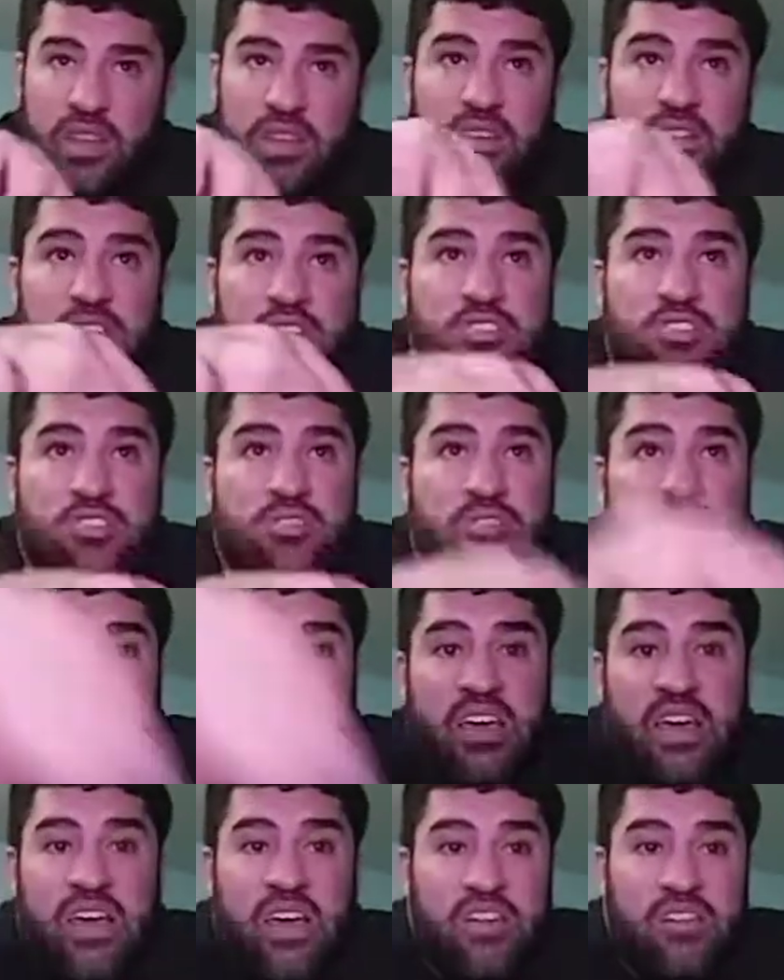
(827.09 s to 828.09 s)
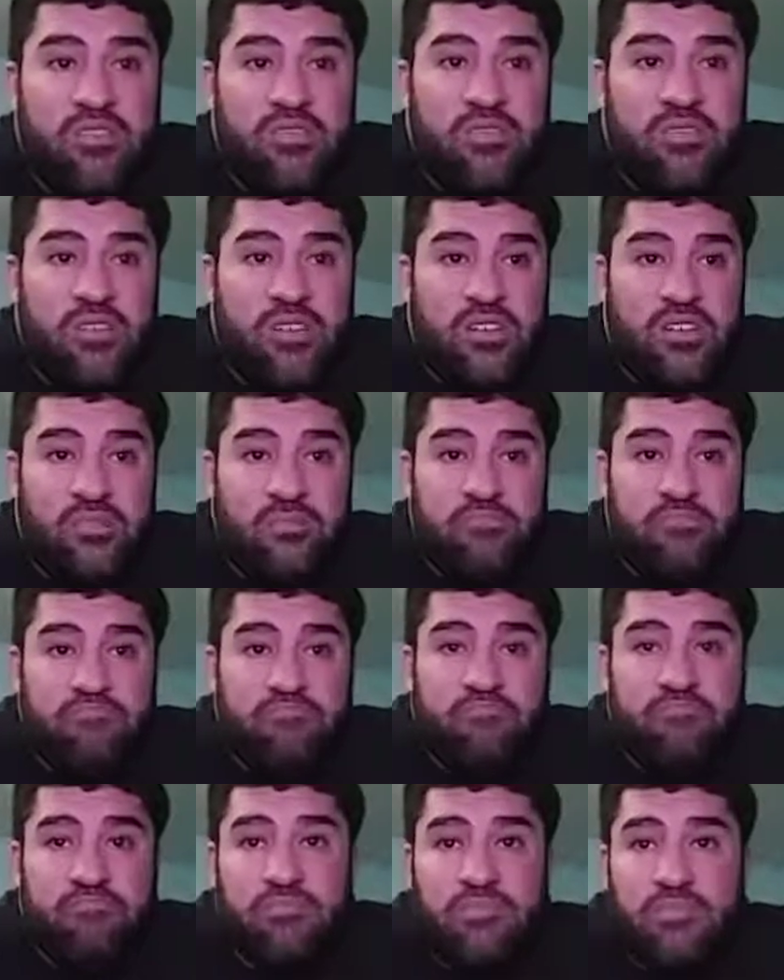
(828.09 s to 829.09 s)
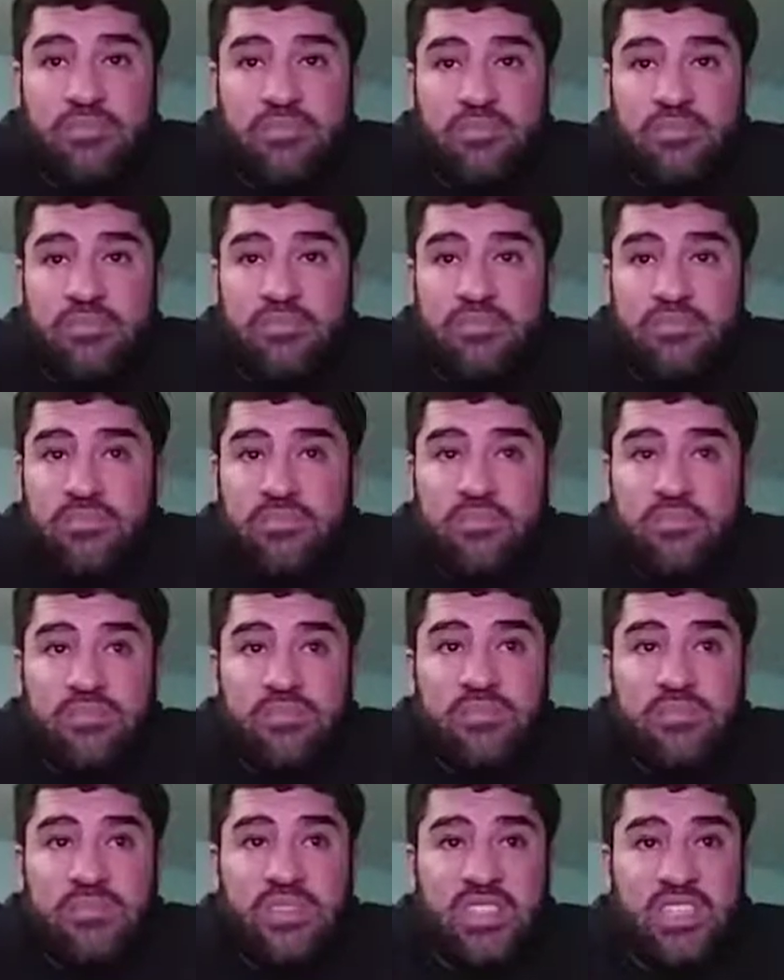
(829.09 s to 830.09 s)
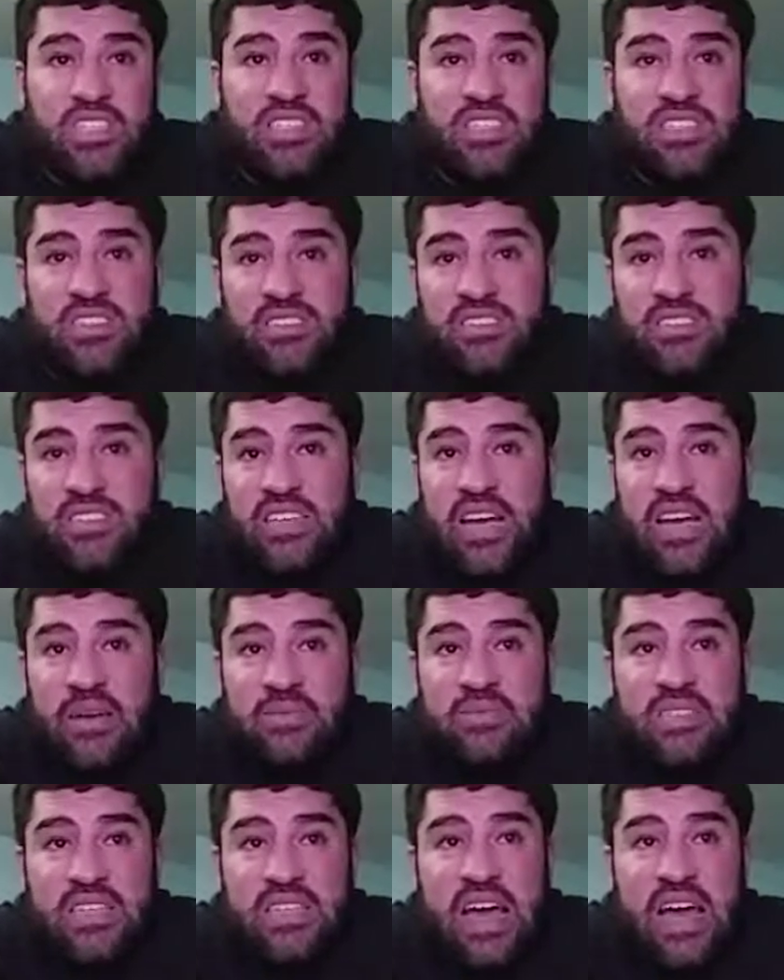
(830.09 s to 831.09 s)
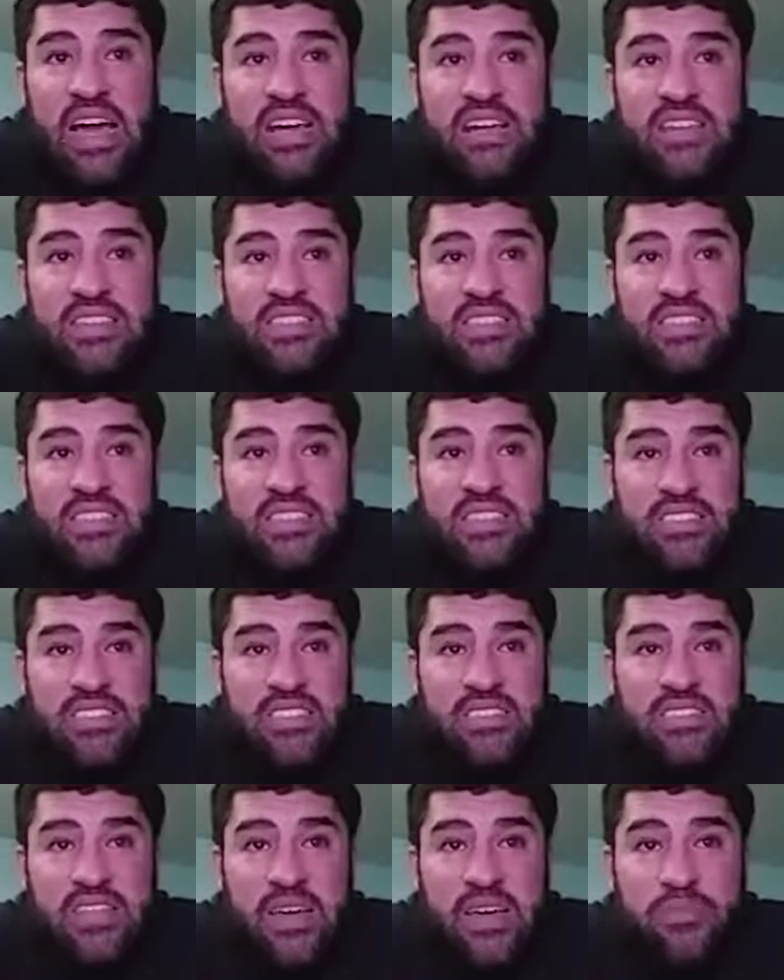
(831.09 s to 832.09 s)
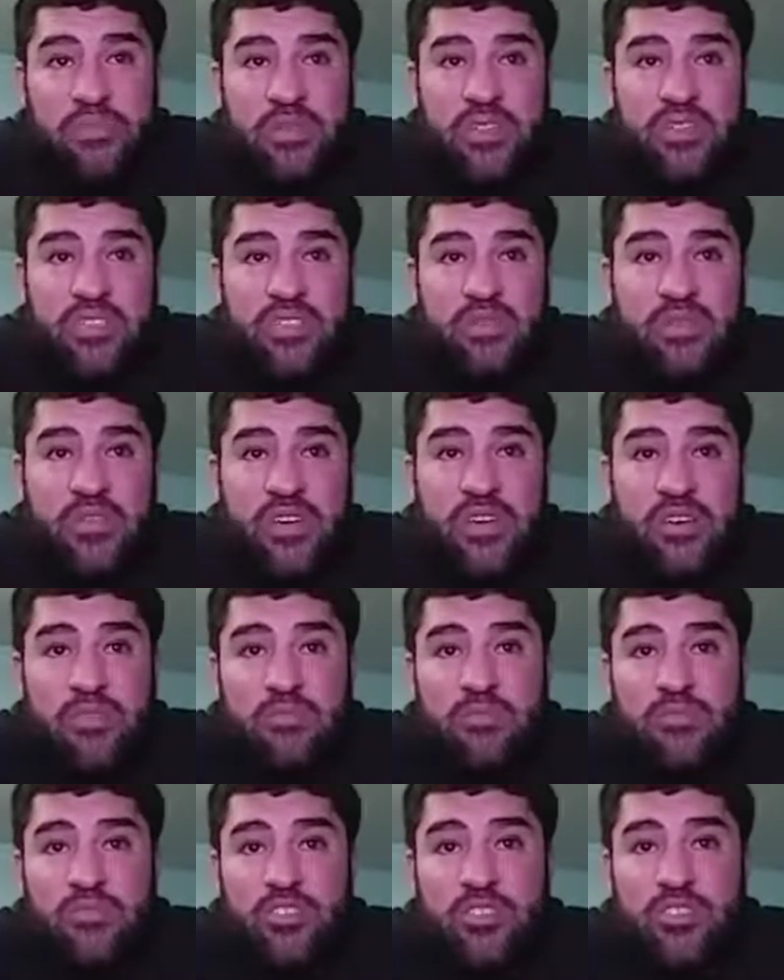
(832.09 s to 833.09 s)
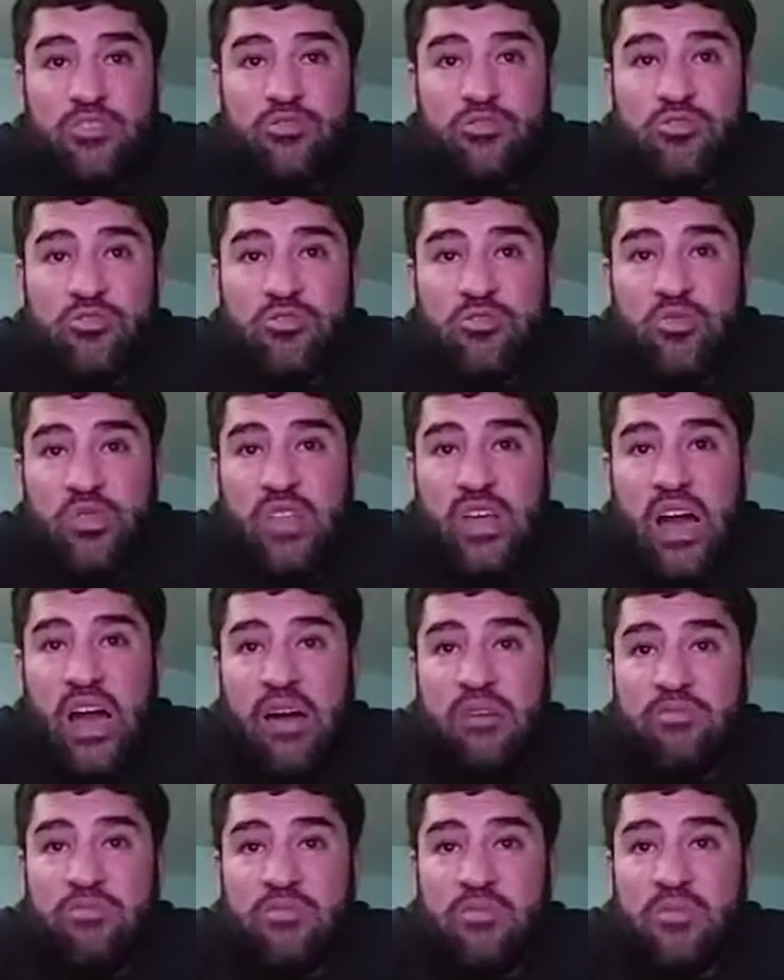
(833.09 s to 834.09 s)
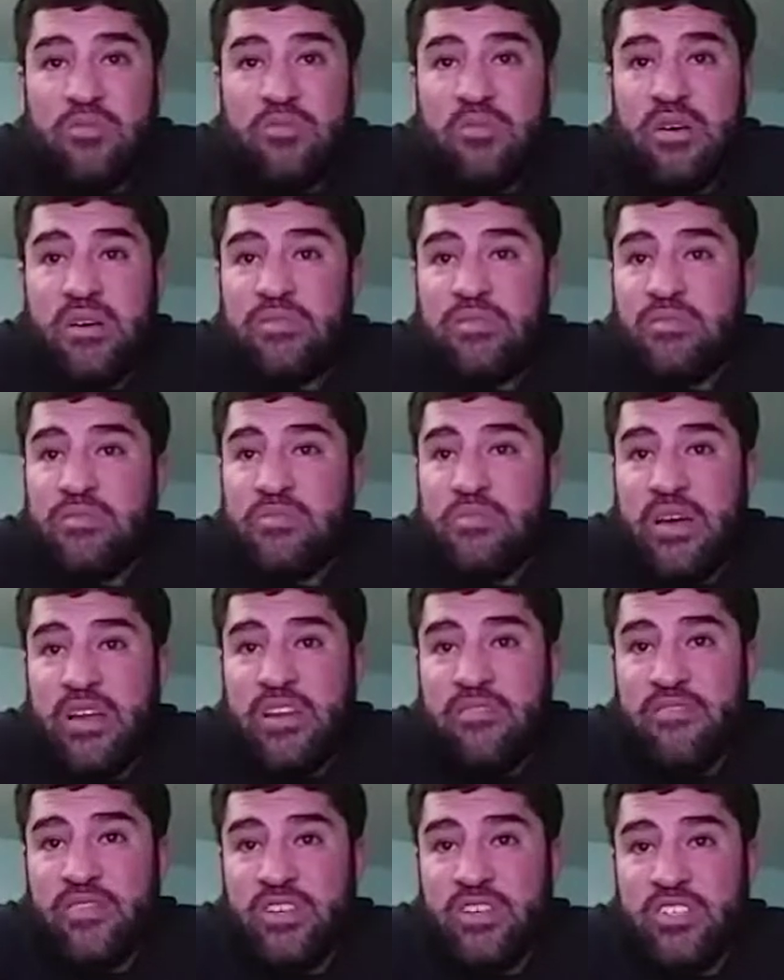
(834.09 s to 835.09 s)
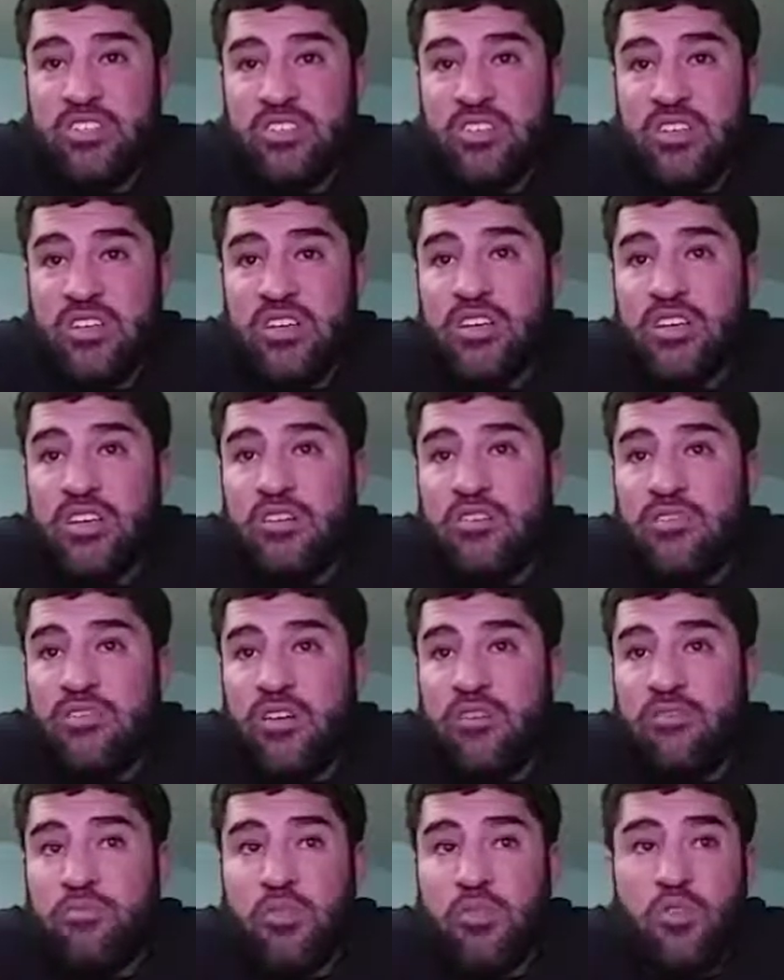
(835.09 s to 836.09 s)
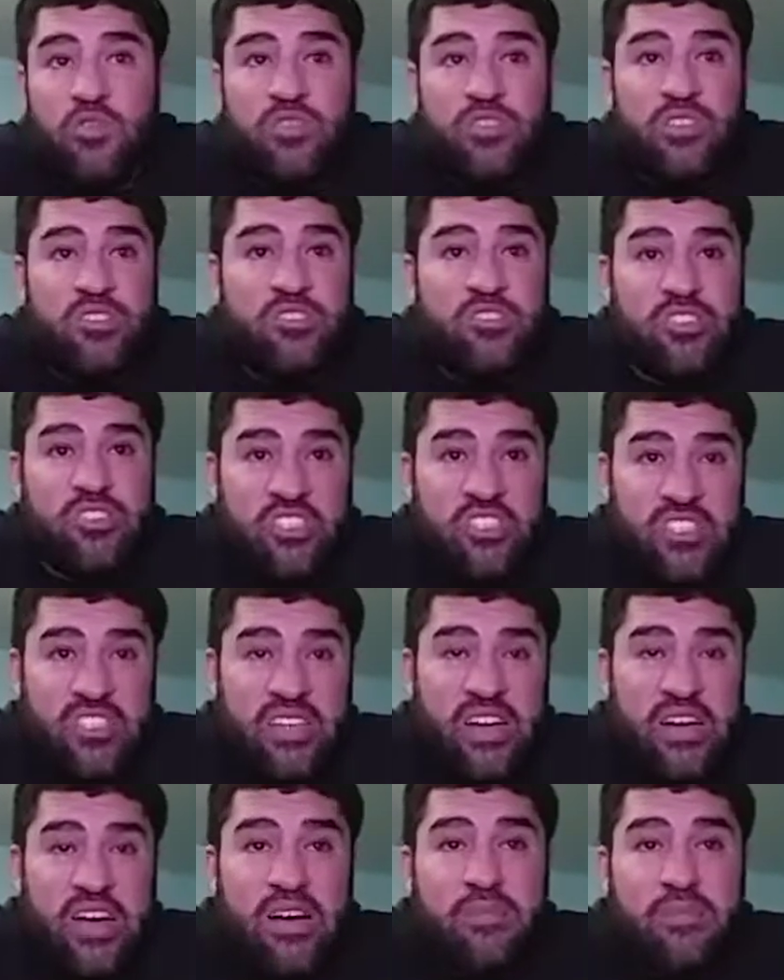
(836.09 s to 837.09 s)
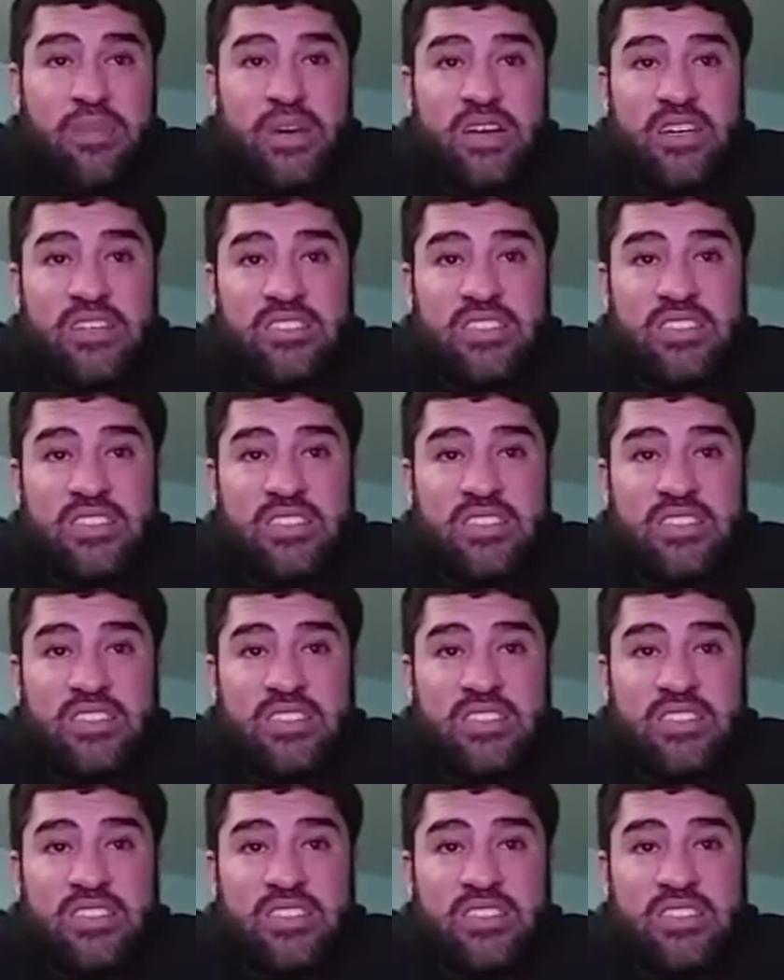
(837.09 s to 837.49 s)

So yeah, I don't um this CILTEP stack, let's see, Siltep is available for users with optimal memory benefits of both synergistic compounds.